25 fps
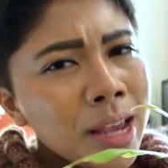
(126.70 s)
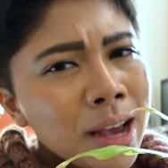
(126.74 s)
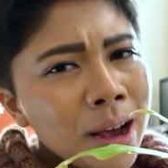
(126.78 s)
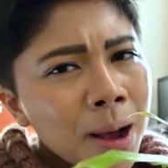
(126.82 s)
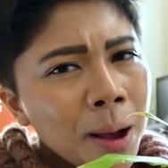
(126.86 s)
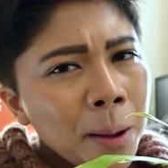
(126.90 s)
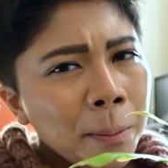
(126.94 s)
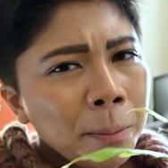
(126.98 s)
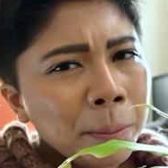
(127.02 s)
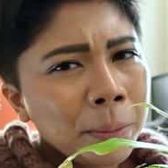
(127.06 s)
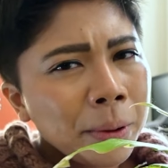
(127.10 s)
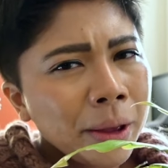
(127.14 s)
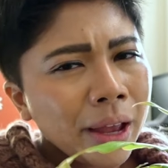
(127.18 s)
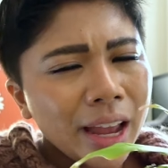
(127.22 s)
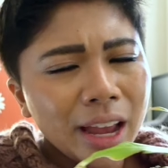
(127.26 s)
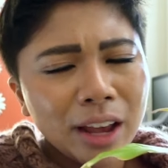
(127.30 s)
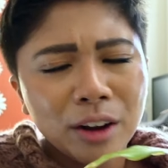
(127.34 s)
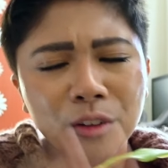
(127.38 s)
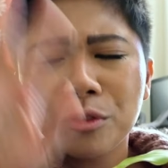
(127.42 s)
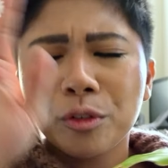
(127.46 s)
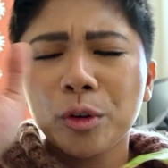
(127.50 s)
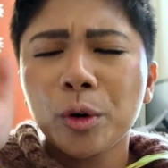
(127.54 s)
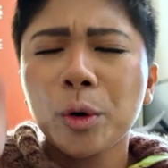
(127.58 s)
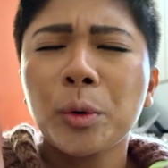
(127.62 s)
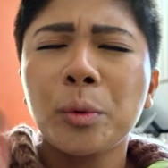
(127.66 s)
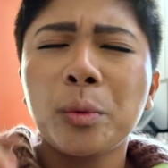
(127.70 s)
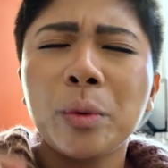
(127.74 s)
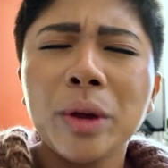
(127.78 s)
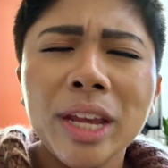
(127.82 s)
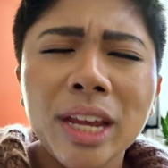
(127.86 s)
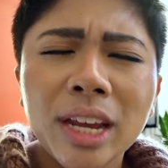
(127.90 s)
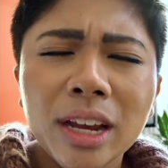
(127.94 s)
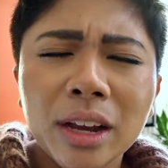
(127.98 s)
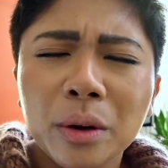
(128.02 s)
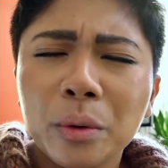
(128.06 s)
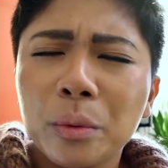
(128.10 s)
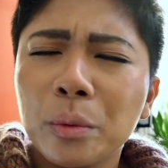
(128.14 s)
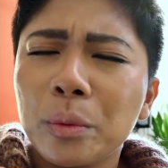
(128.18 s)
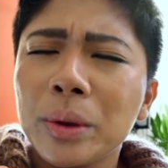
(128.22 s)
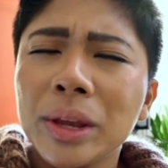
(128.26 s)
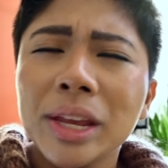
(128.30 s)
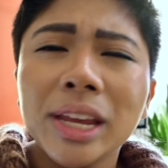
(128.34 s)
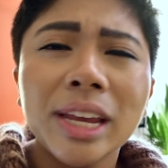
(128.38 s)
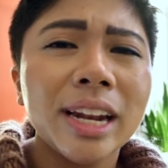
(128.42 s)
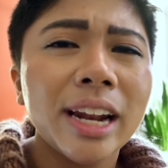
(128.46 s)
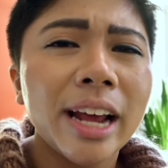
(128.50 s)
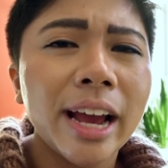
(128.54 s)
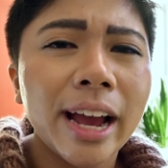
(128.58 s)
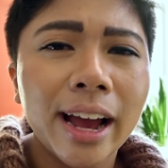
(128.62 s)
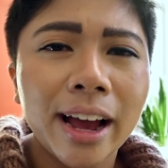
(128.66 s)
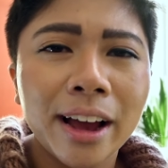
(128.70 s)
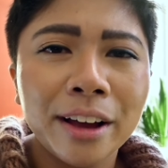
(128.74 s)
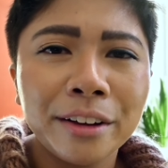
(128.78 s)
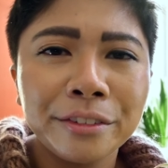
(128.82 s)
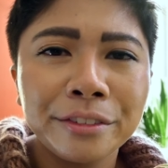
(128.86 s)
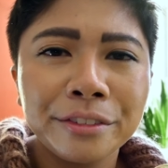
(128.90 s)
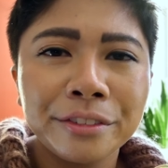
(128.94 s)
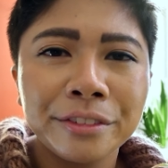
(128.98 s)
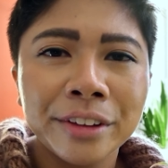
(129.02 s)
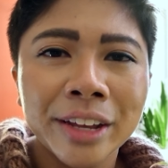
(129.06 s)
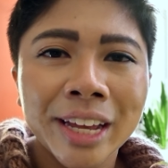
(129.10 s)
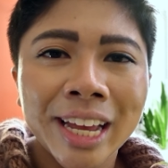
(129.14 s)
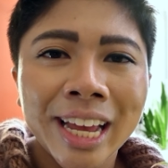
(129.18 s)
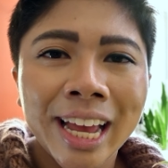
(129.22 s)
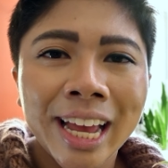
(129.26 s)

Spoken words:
up, and for a week and a half,